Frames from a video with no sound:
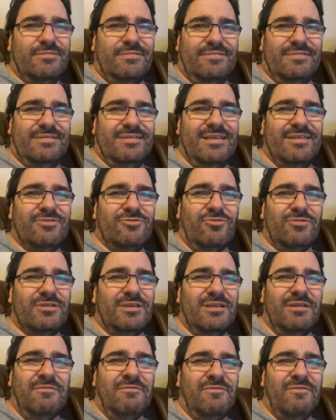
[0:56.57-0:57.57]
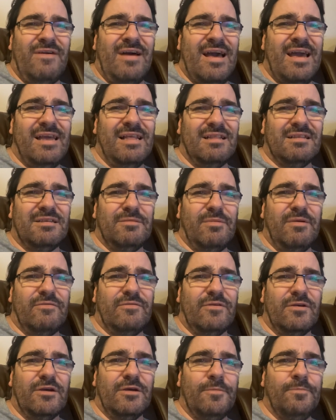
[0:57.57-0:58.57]
disgusting and vile, to be
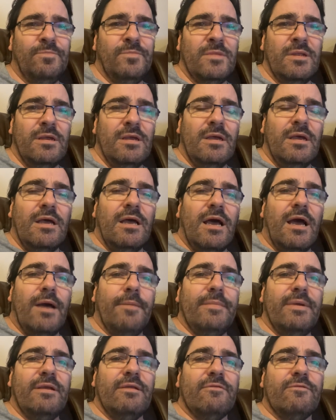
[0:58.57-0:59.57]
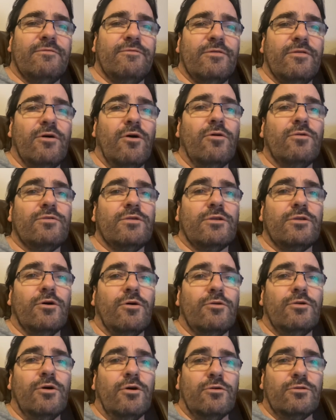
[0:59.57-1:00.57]
fair. I mean, for those that
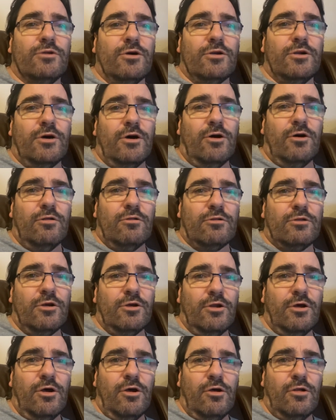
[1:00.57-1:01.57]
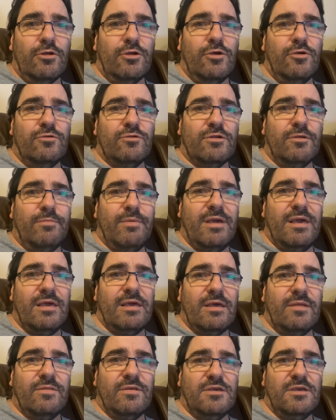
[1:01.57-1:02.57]
don't know Donna Hall used to
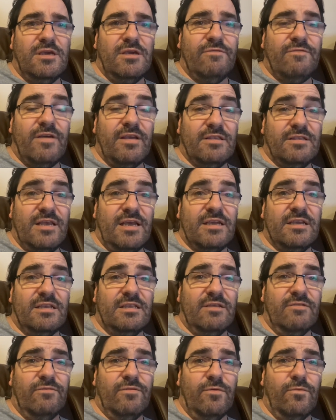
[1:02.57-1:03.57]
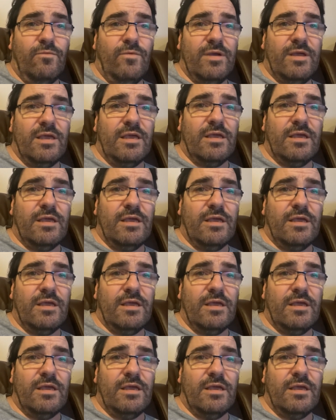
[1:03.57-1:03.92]
be the chief executive of Wigan